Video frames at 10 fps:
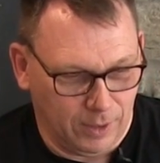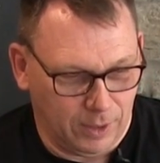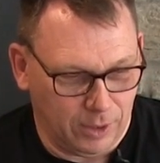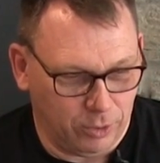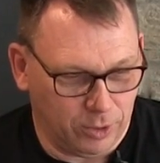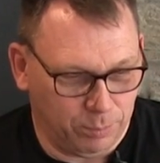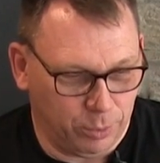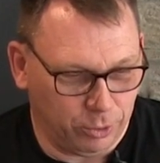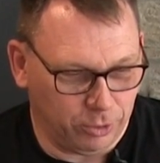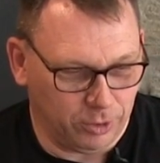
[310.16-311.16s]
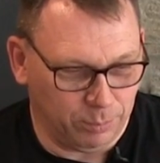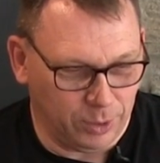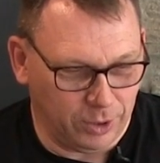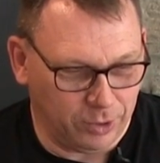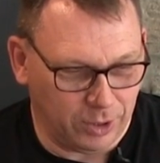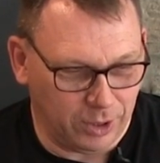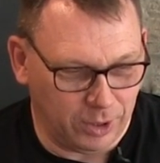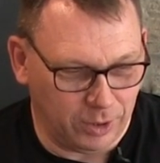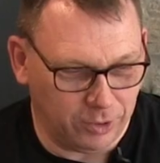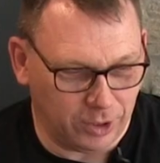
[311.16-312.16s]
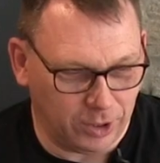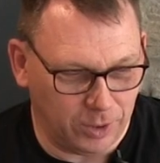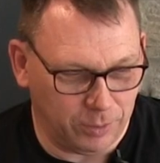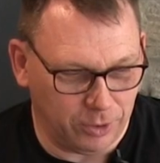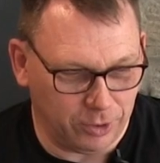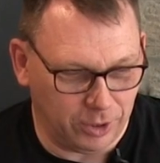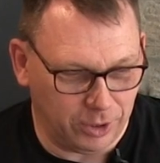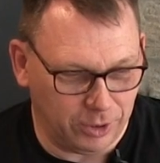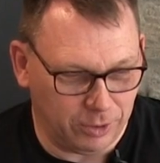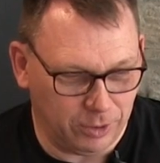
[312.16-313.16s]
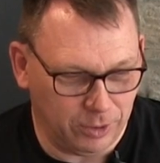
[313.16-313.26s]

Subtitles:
and I'm going to push and place that in exactly where it's needed.